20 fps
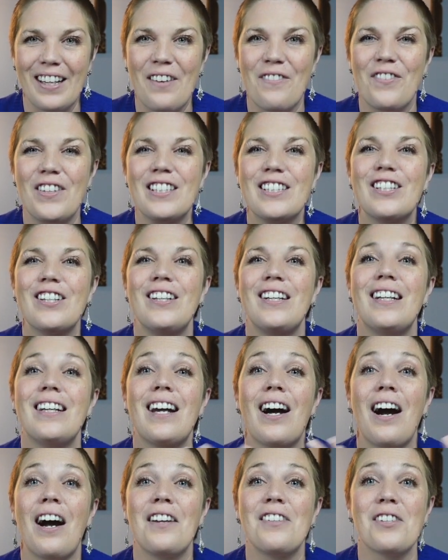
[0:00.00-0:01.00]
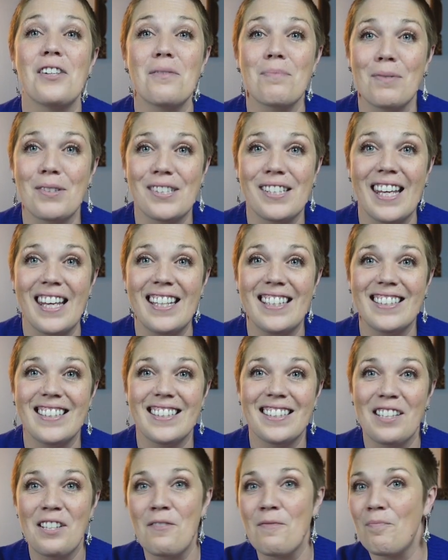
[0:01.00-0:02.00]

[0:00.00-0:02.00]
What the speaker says: If it's good at 100%,